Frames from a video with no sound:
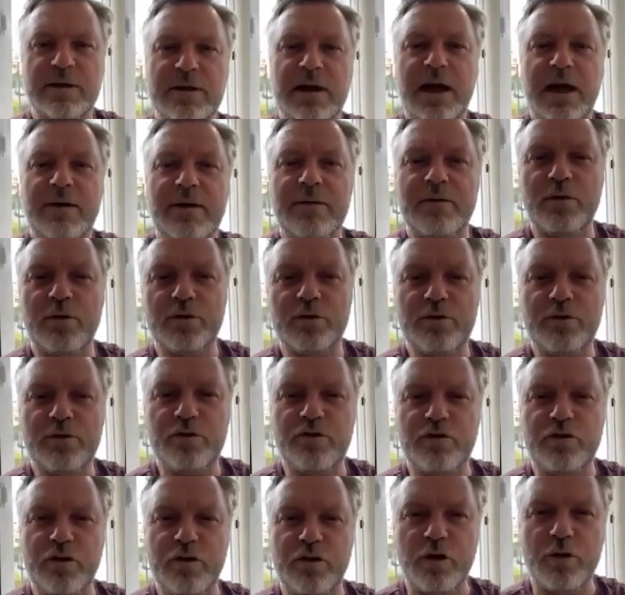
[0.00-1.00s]
and we want to
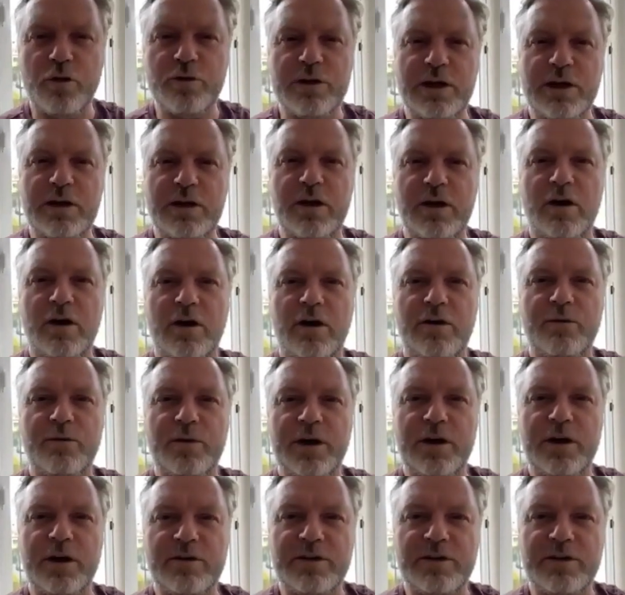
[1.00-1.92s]
show that we are